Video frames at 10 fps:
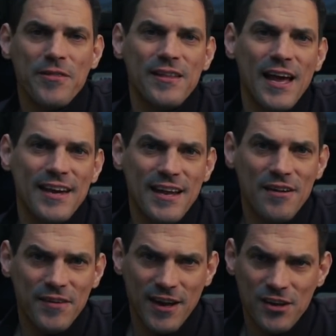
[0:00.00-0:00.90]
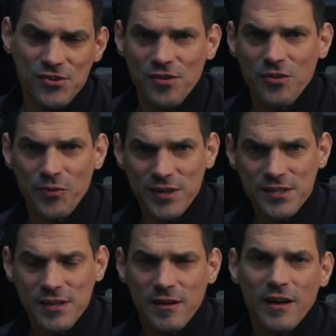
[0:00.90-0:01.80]
the identification of the
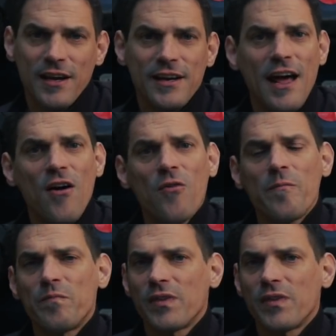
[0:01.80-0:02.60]
risk. Now,